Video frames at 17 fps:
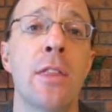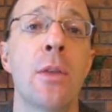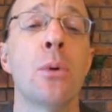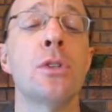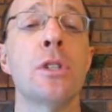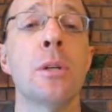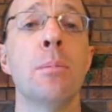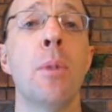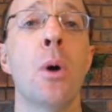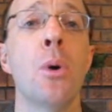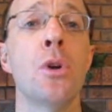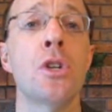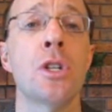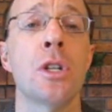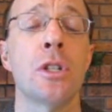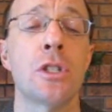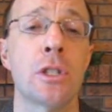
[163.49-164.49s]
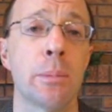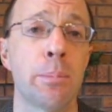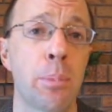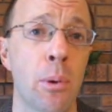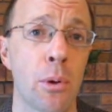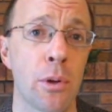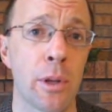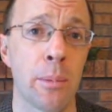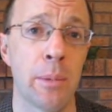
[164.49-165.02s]
those emotions, to
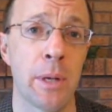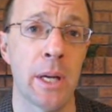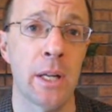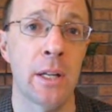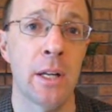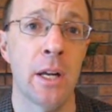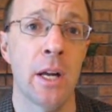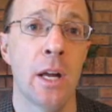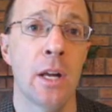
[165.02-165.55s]
pull them in,